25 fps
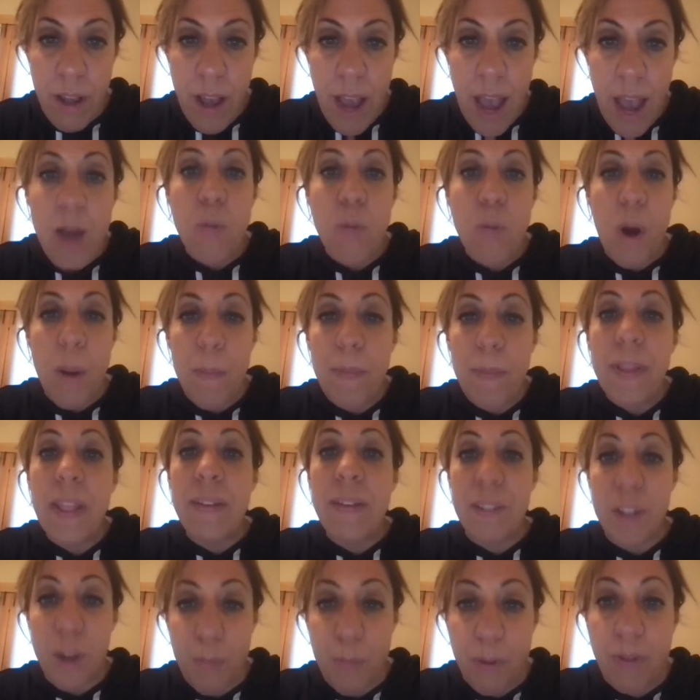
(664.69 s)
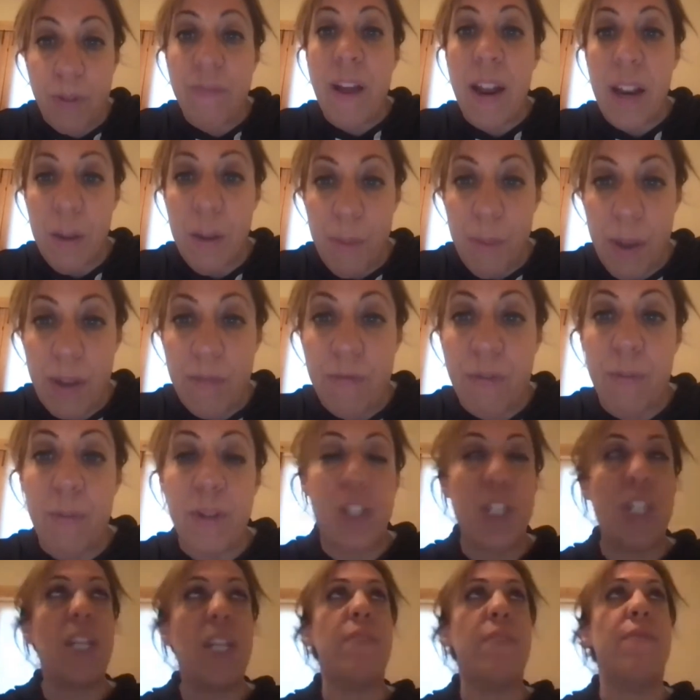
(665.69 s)
And what beliefs are preventing me from
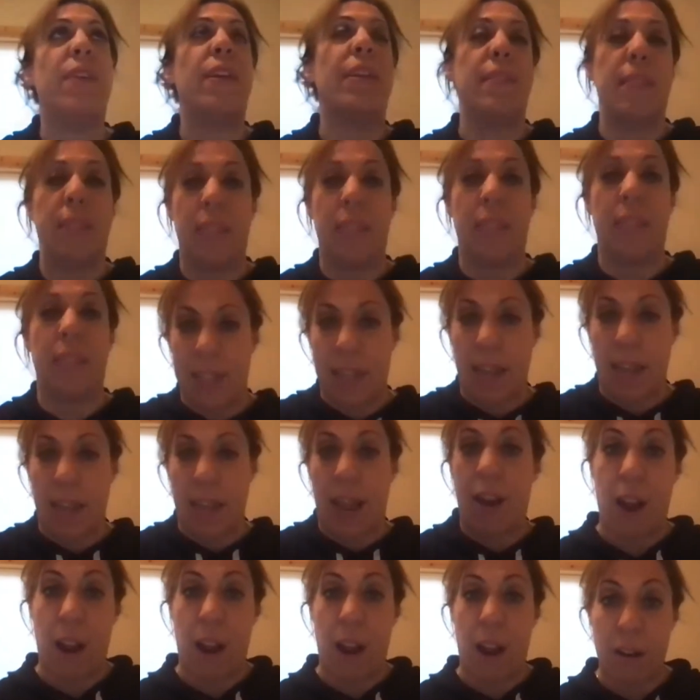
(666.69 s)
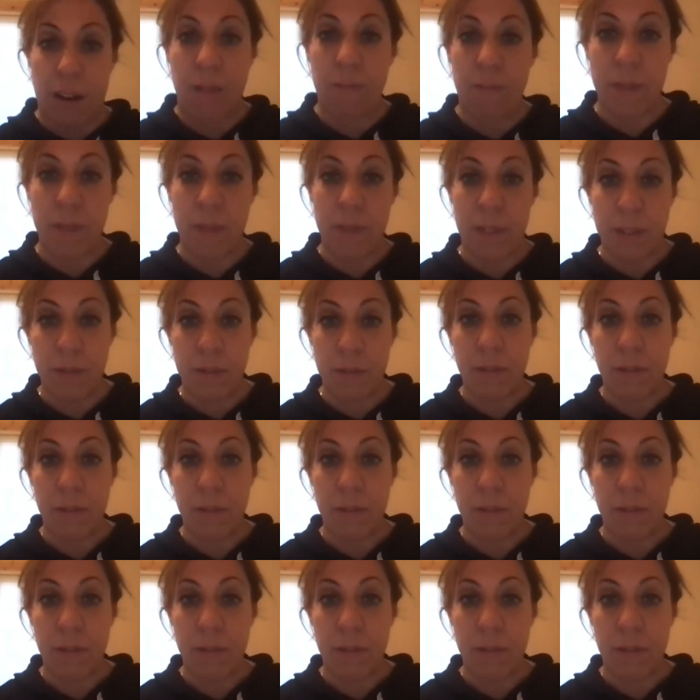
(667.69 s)
achieving these desired outcomes?